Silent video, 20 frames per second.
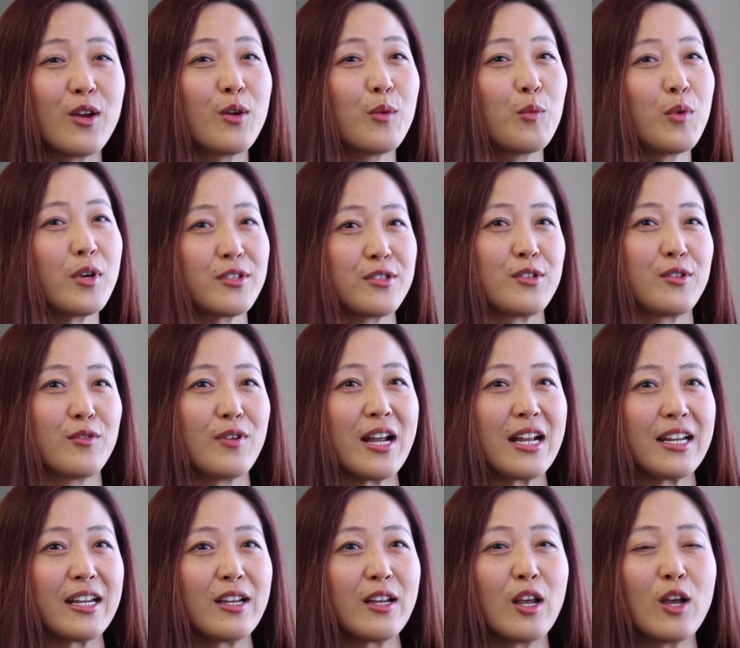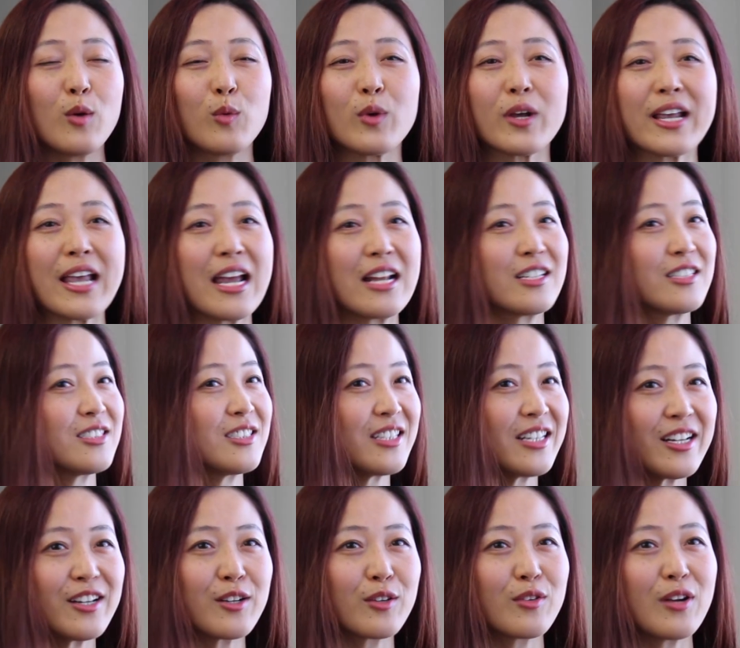Once you're ready, we get into
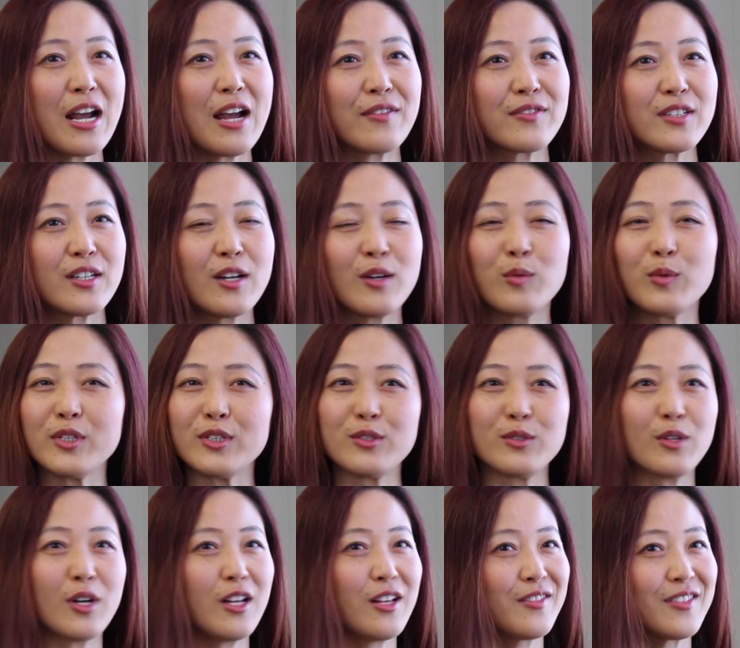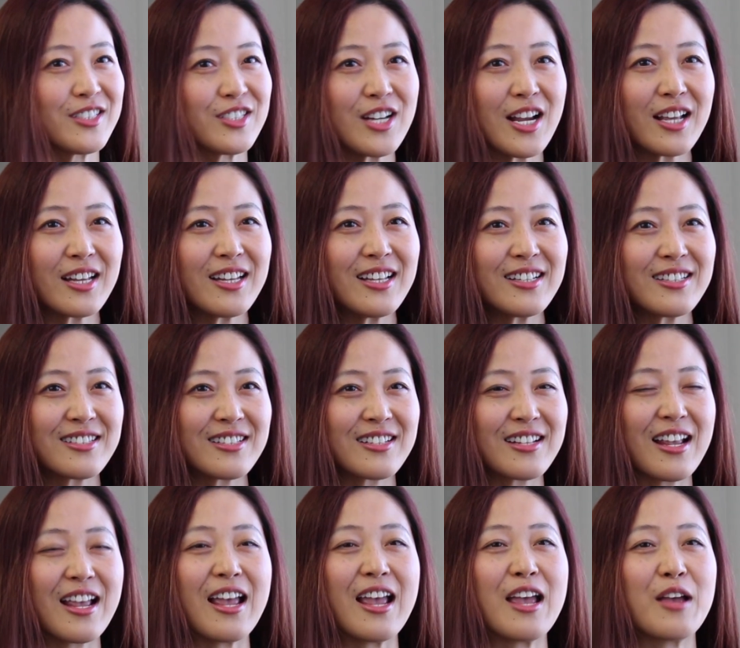the aircraft, we do all of the checklists,
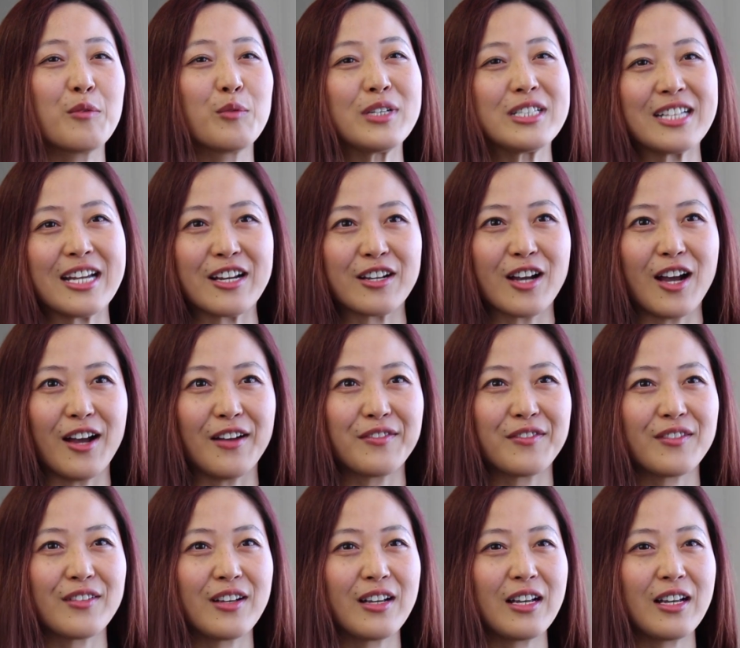and we take off.